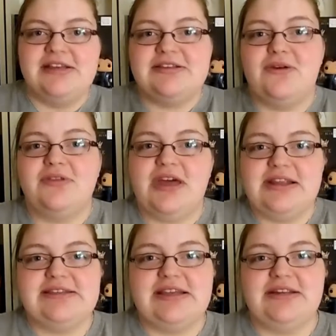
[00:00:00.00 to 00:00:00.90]
So that
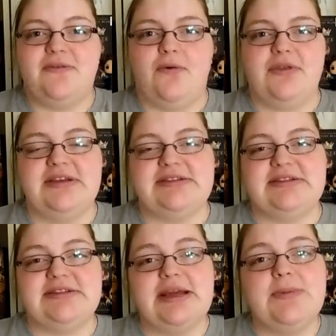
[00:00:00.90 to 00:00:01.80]
is it for this
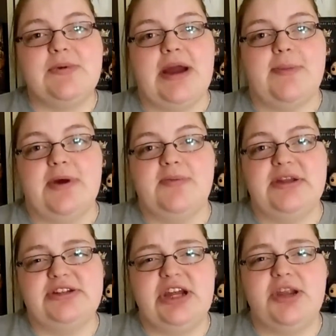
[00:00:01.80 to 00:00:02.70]
December wrap-up
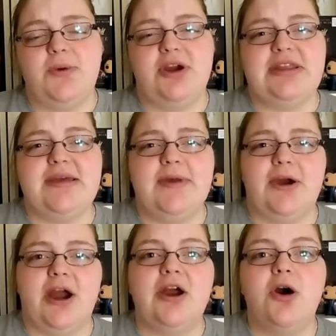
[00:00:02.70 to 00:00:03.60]
and January
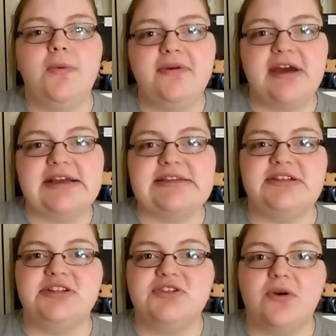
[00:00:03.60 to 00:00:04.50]
TBR. I hope you guys
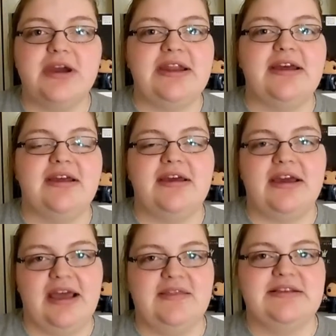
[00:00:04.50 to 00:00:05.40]
enjoyed.
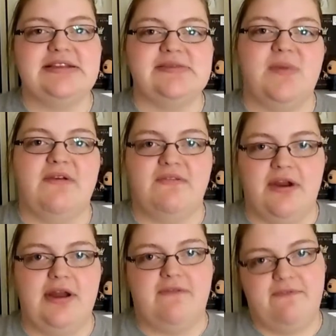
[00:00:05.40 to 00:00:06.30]
Again, this is my
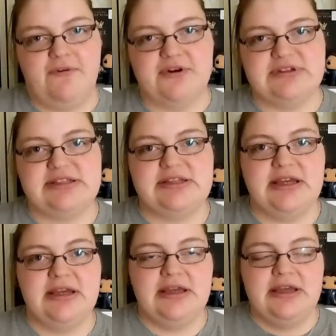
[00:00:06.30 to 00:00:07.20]
very first
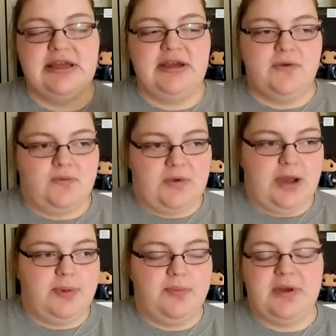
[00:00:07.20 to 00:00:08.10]

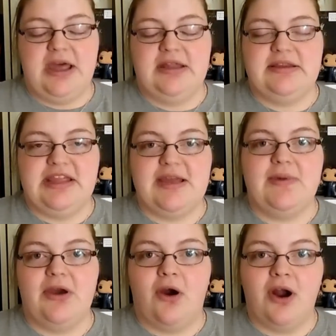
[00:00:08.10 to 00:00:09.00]
wrap-up and
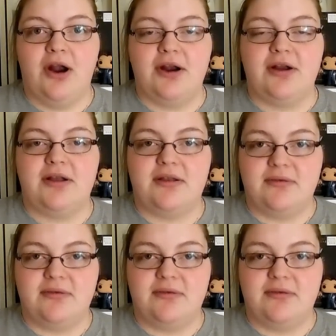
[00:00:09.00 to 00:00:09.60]
TBR